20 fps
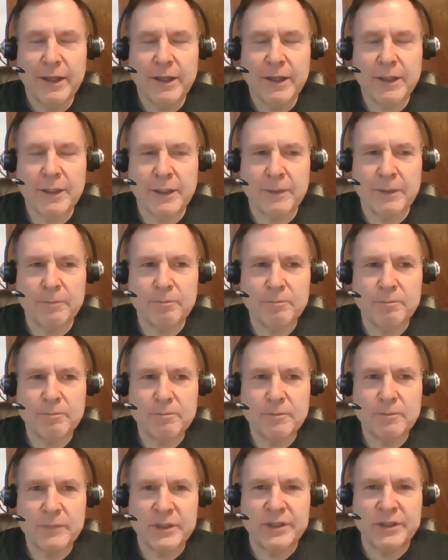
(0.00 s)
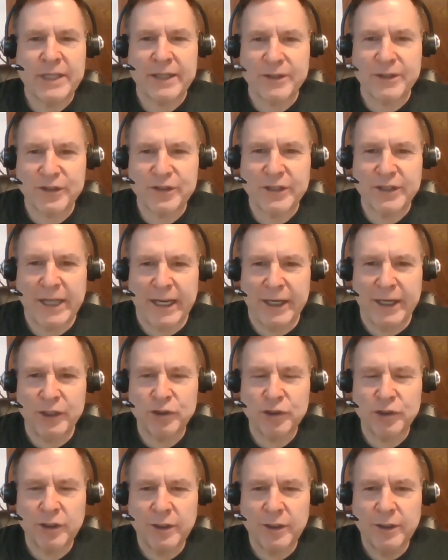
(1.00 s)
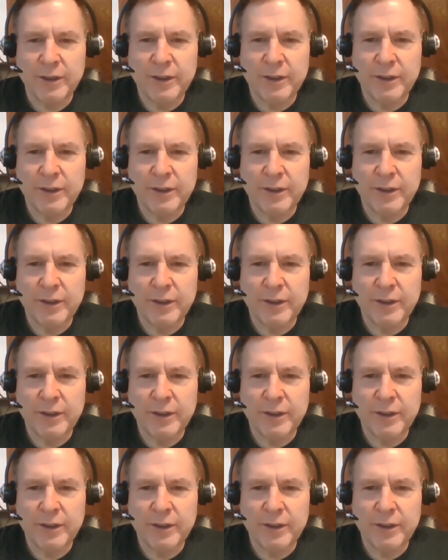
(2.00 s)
um, set the stage.